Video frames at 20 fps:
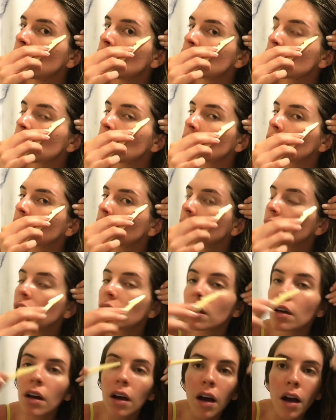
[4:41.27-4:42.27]

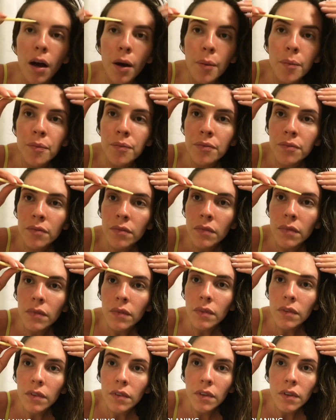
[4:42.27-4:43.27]
Generally, in
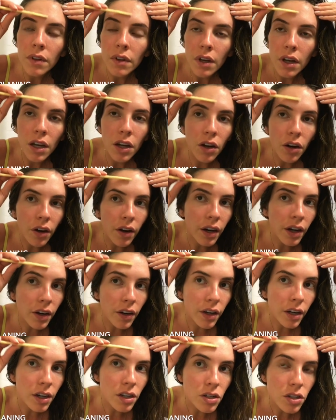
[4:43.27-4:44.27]
our
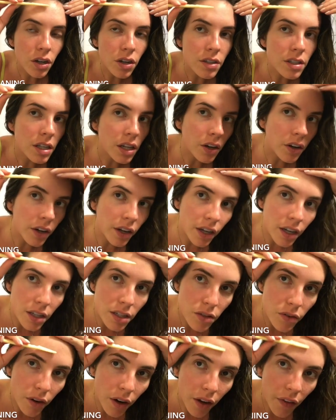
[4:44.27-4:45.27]
area, Charleston area,
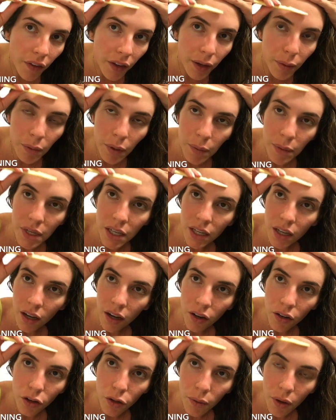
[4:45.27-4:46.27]
it's around like maybe
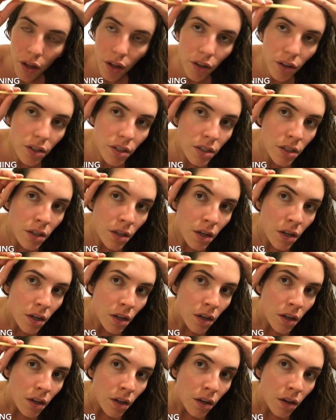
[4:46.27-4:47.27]
$100
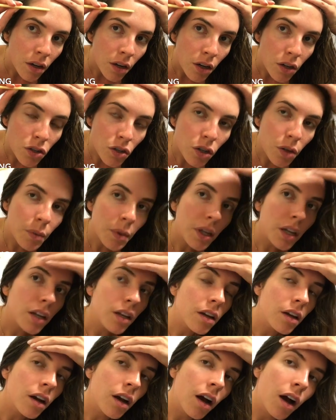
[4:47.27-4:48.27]
a treatment.
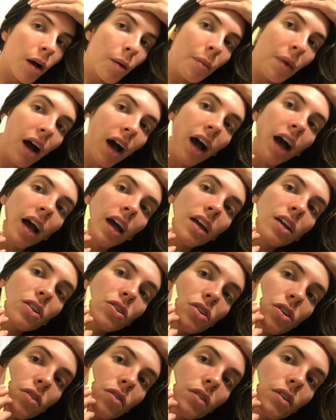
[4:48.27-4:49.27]
I
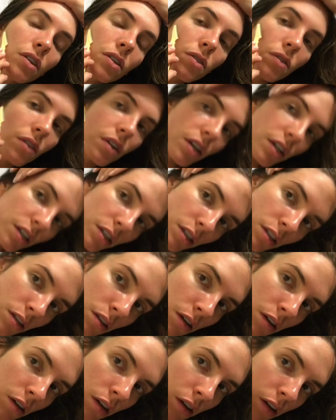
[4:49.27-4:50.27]
generally do this
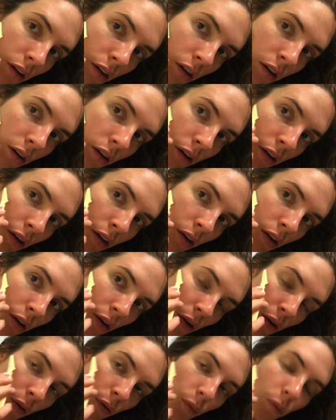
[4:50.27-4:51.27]

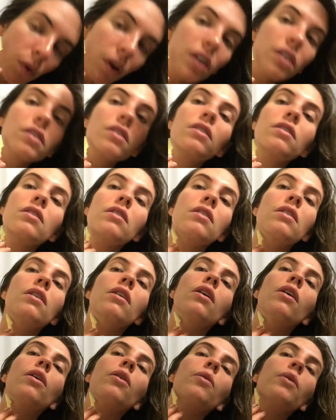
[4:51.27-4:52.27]
once
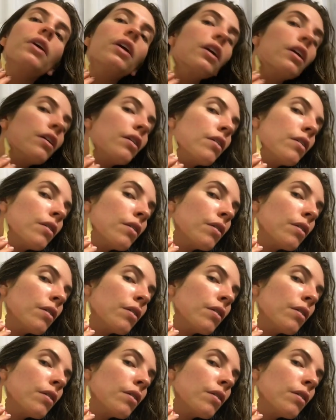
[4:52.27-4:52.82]
a week.